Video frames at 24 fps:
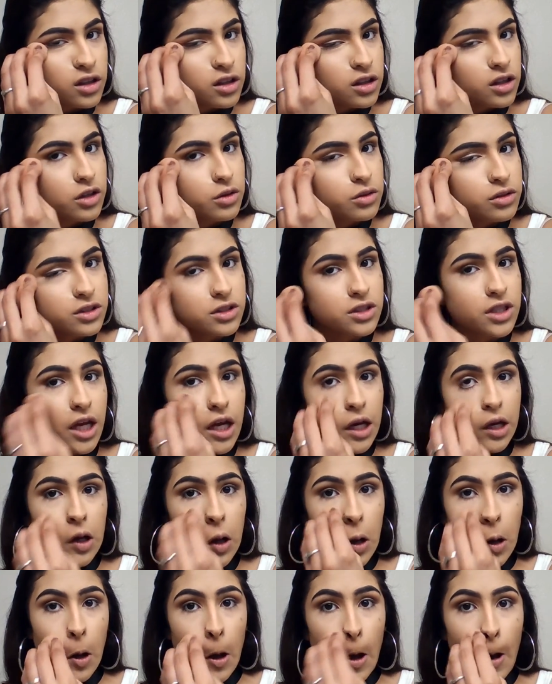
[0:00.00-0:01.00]
He was like,
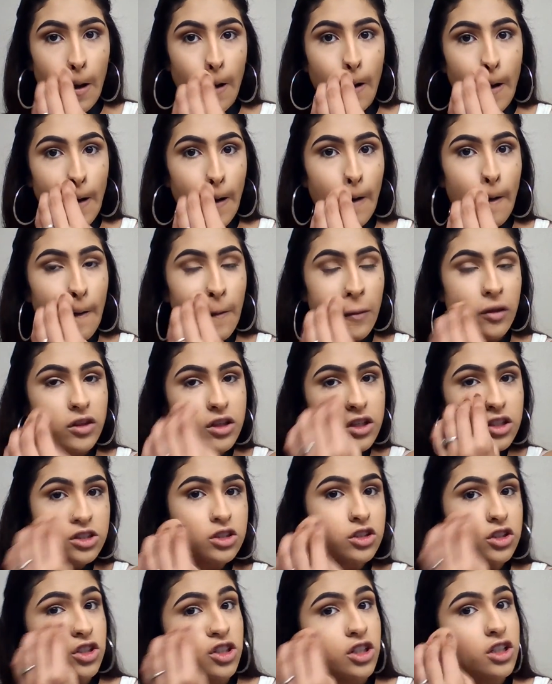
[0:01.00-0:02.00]
all these
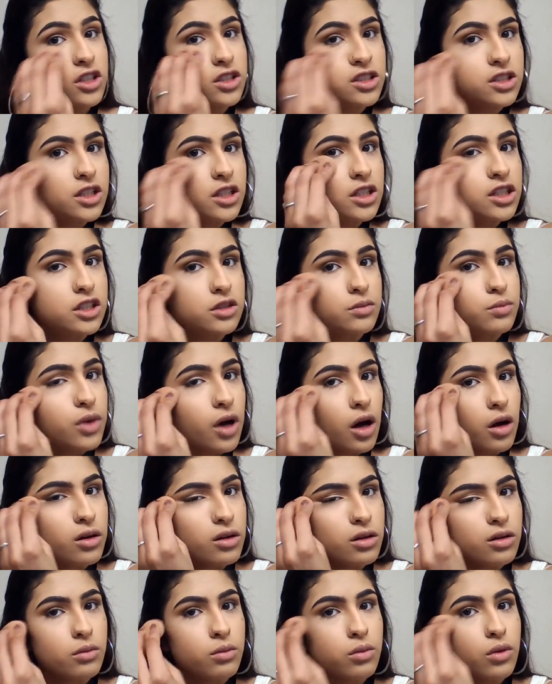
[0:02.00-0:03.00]
nurses,
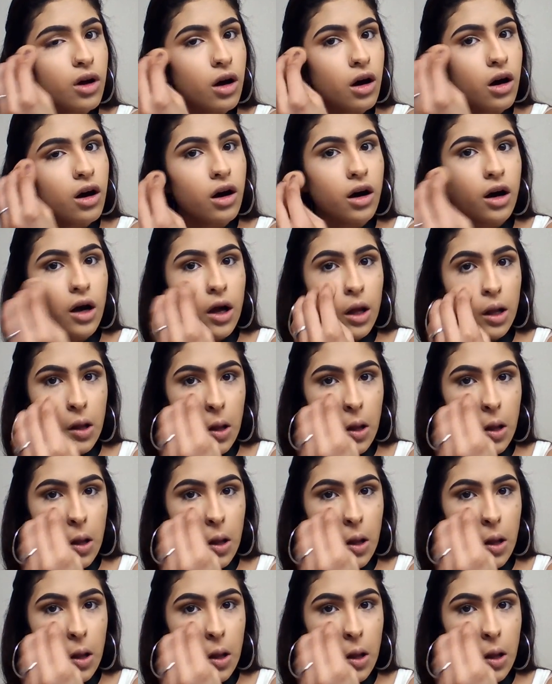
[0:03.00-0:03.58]
blah, blah, blah.